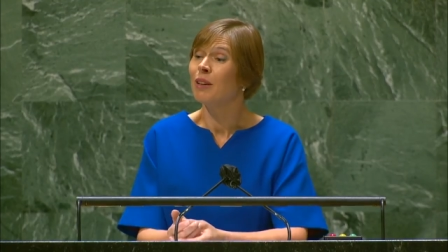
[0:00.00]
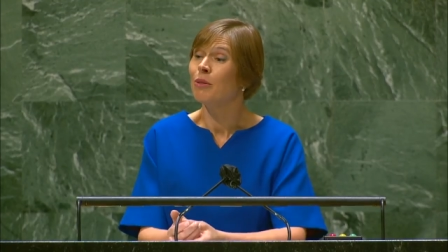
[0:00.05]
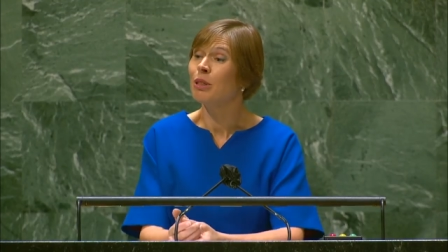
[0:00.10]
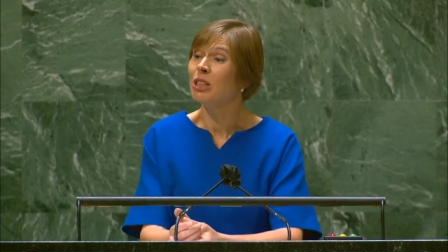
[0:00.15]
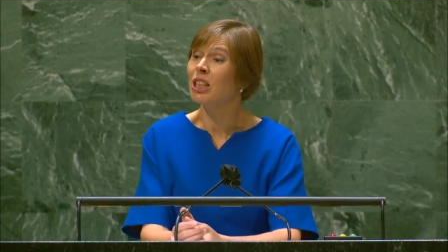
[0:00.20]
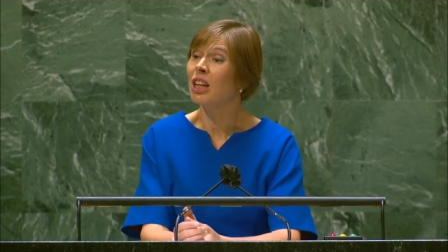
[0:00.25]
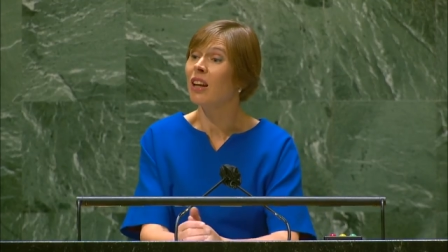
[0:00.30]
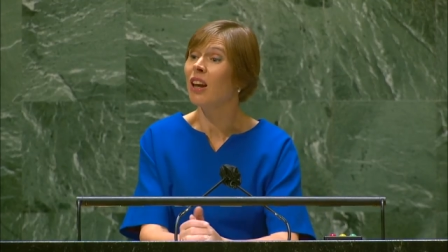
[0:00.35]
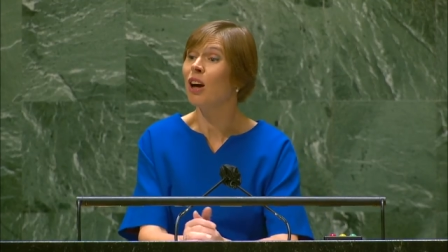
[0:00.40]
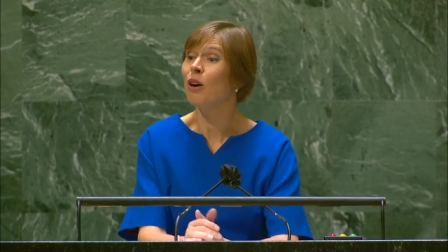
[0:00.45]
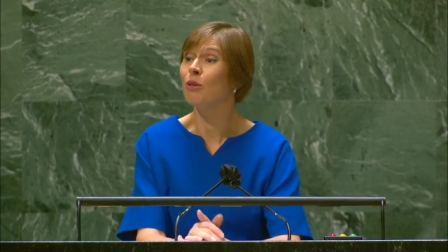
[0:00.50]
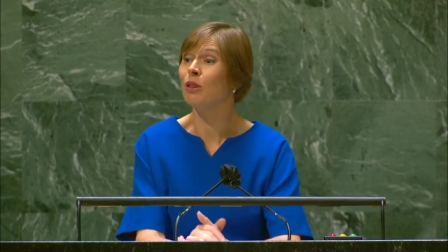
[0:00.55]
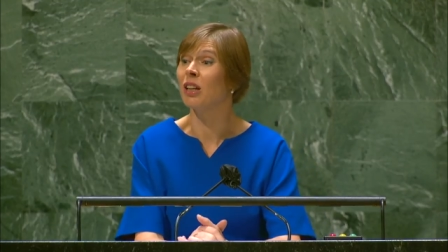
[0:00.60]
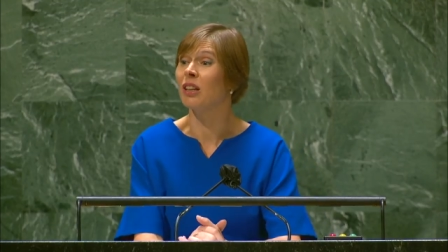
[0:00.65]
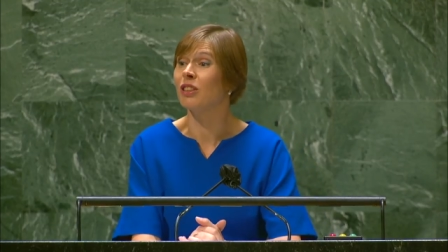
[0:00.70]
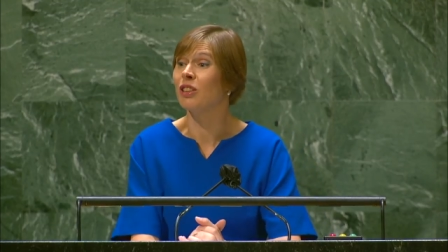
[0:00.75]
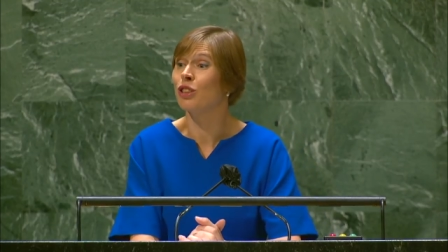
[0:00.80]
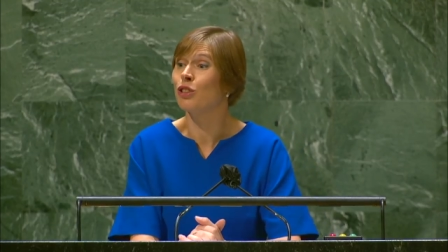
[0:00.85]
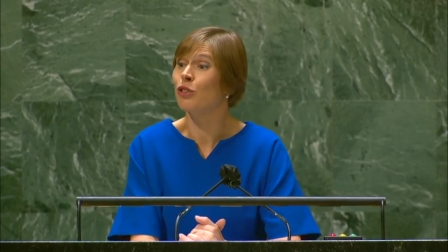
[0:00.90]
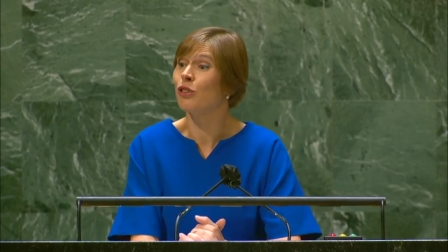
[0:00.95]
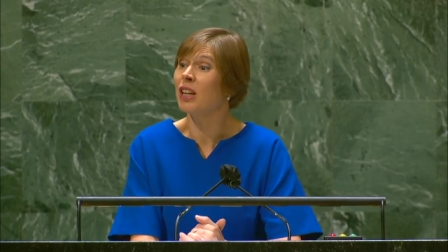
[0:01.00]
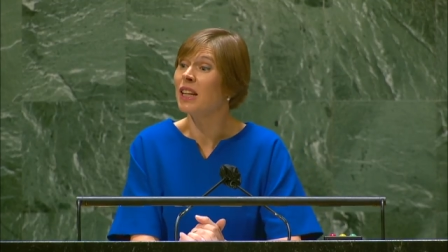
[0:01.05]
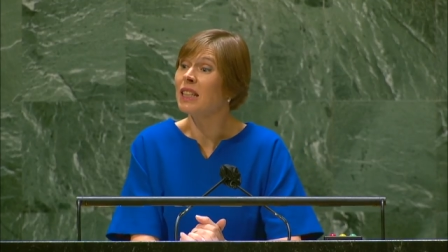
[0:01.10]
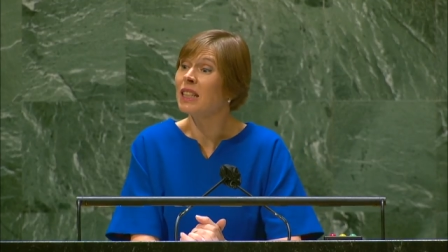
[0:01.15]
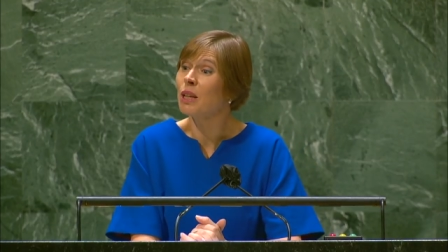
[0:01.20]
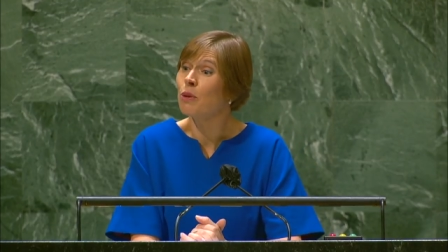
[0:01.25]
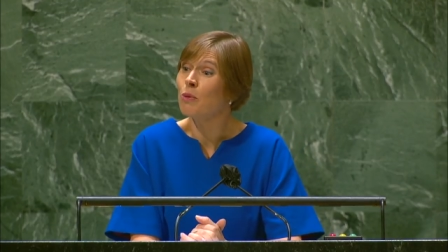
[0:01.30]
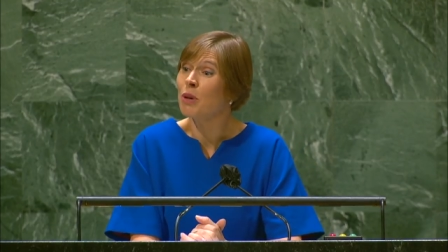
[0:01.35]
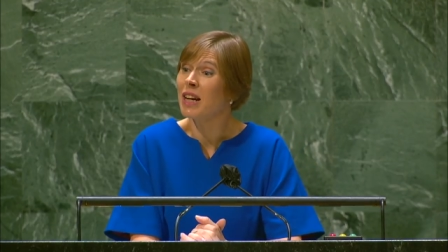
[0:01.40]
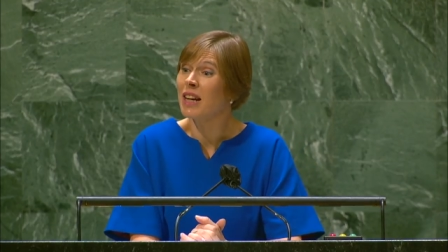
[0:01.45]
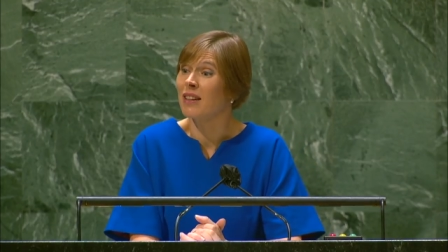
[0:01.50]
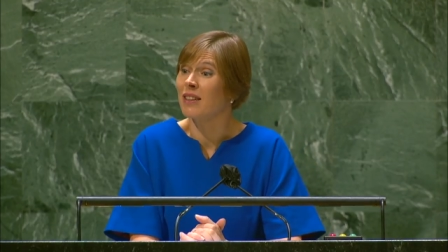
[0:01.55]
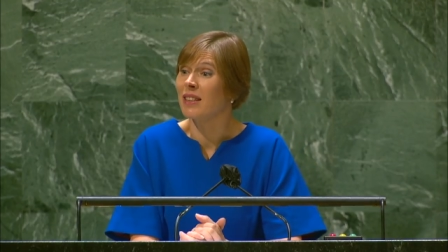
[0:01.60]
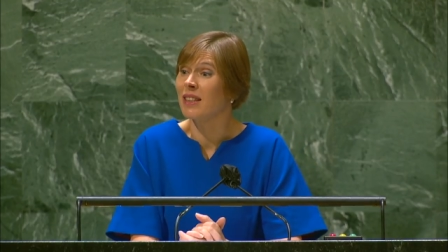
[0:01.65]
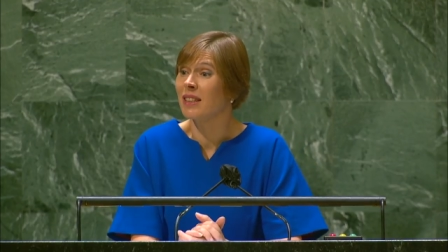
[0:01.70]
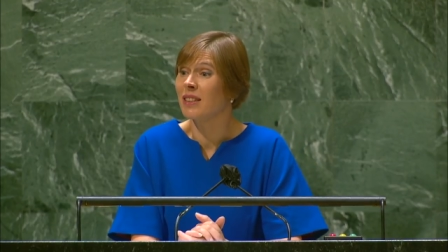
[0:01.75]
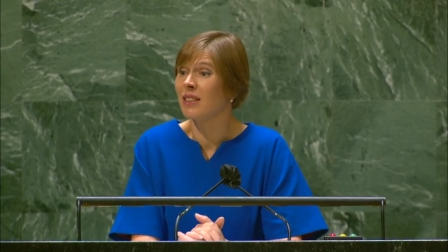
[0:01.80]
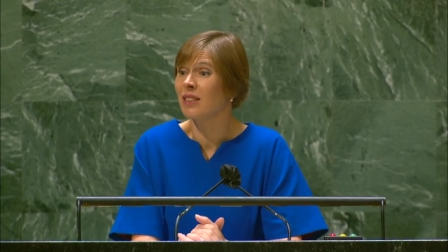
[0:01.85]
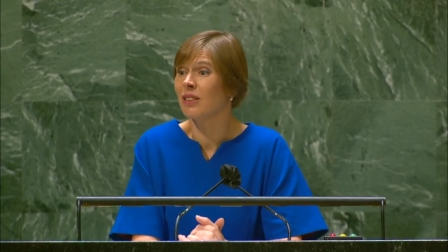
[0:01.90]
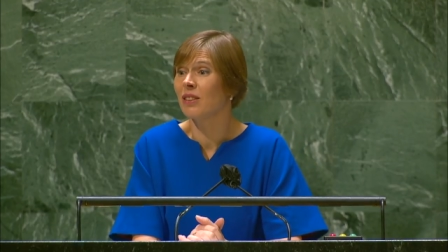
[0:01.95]
which allowed us to raise
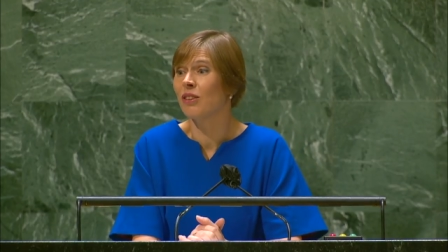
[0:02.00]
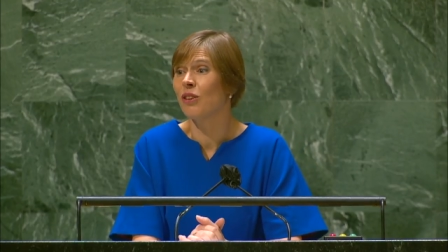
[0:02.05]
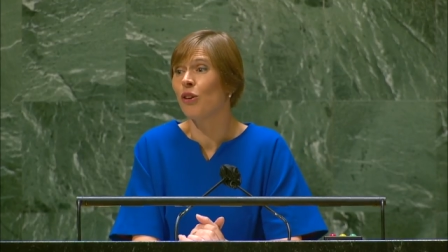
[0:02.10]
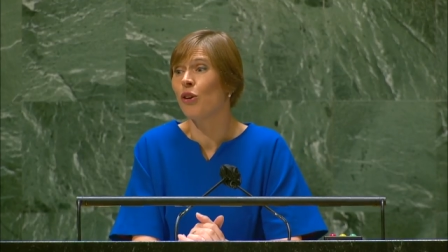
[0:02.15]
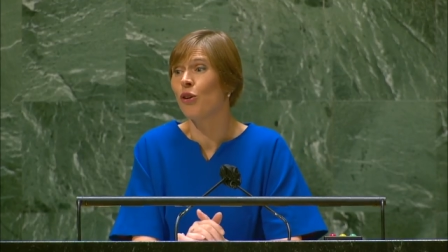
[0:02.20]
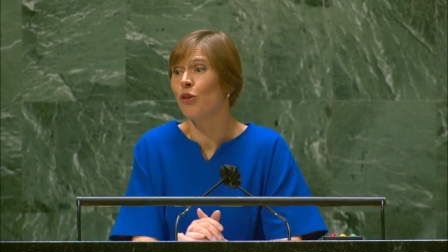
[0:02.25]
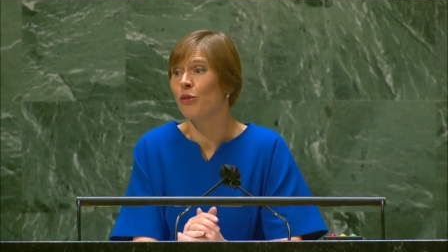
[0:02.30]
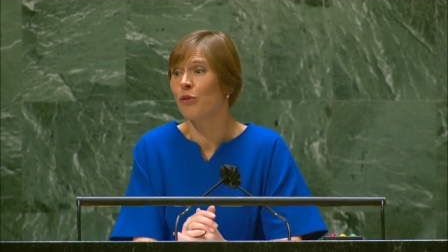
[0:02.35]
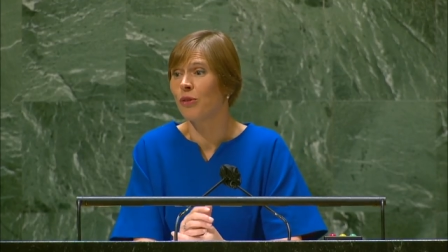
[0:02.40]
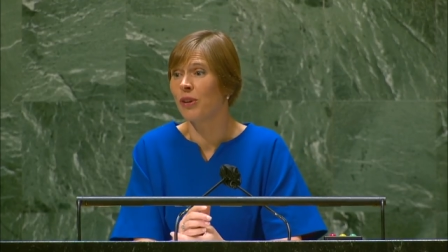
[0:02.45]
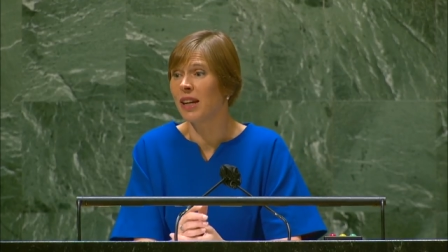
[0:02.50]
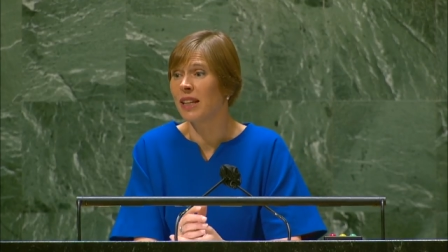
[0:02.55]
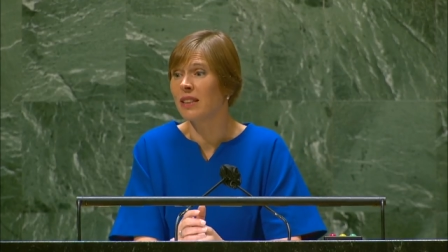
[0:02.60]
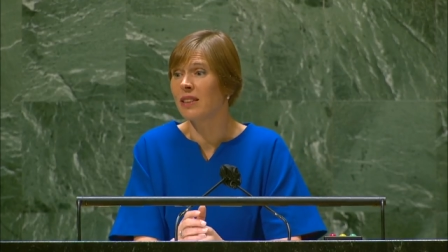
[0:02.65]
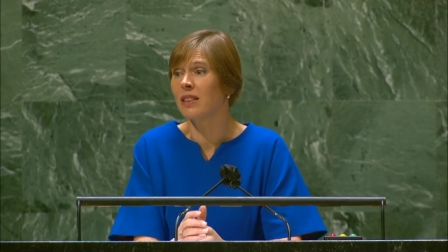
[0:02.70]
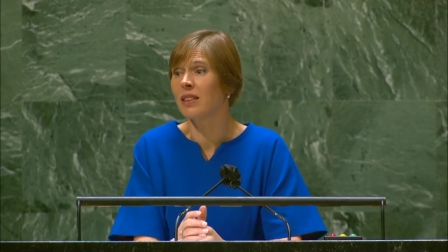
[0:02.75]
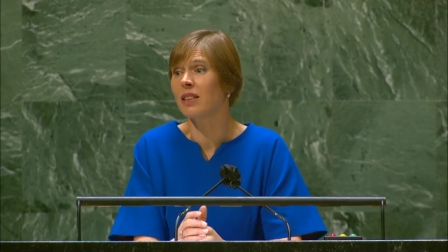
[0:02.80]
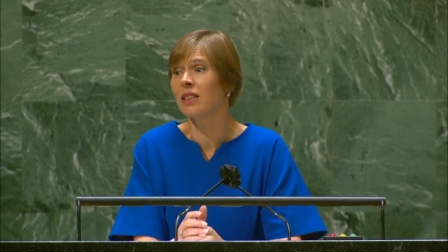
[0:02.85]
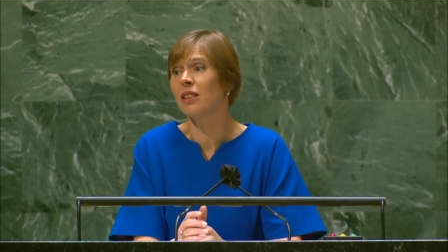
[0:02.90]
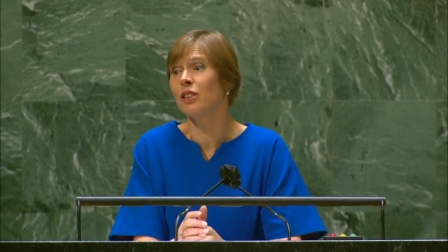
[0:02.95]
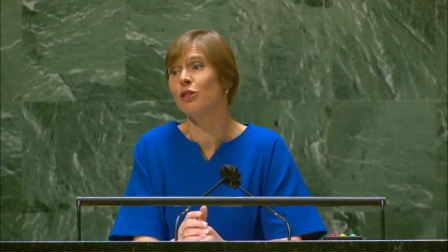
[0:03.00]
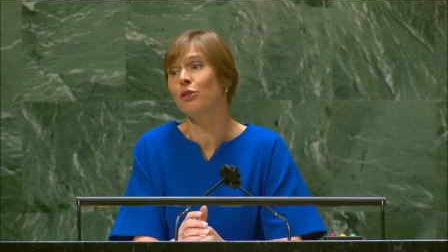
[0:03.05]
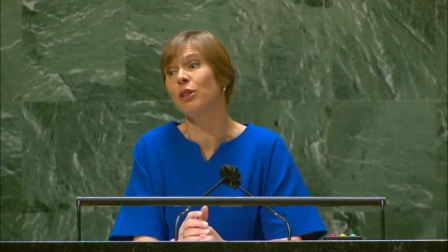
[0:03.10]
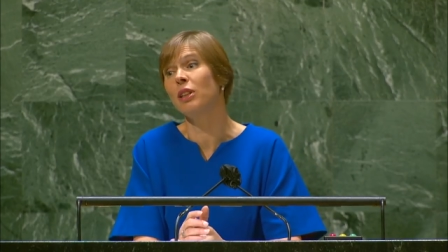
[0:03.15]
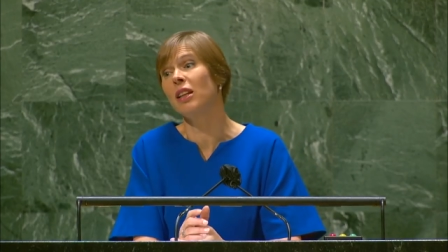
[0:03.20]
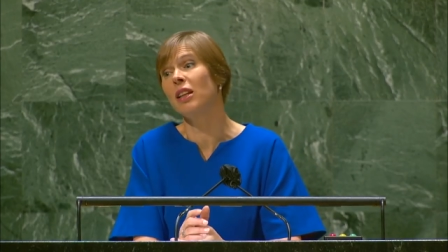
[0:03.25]
awareness on threats to